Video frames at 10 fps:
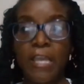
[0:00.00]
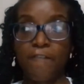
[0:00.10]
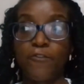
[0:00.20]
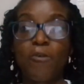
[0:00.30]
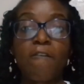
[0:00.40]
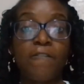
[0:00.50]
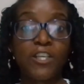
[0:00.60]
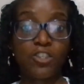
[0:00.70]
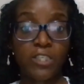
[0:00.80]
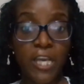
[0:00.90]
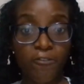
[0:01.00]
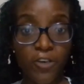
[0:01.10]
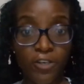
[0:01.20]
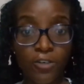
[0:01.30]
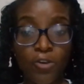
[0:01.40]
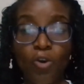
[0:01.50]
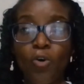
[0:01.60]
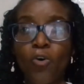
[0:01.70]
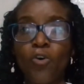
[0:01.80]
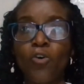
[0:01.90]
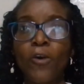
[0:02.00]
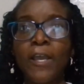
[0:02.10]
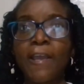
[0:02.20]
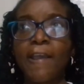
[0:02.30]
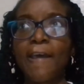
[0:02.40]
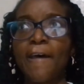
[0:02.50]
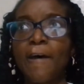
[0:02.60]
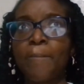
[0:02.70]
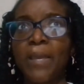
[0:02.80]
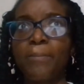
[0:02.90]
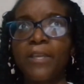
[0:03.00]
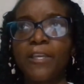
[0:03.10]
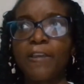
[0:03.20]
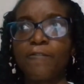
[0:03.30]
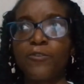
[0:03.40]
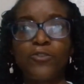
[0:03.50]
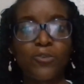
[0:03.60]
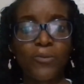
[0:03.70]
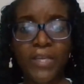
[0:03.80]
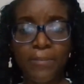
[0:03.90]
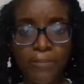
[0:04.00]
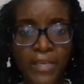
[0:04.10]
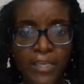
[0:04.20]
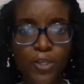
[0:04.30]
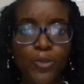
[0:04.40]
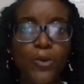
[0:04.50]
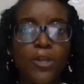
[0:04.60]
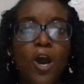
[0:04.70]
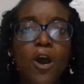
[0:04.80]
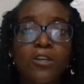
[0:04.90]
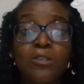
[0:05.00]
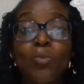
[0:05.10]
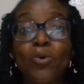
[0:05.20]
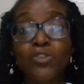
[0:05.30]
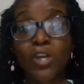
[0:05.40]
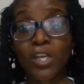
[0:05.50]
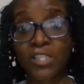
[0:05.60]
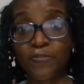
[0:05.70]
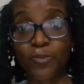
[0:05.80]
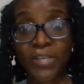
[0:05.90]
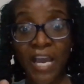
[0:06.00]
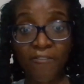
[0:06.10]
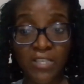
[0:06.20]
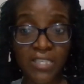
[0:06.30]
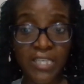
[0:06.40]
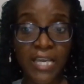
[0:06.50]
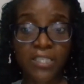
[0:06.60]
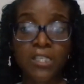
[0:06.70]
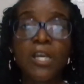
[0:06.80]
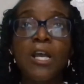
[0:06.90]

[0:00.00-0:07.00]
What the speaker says: If you are vegetarian, or maybe if you do not eat meat, you can ask them what alternative you can have instead.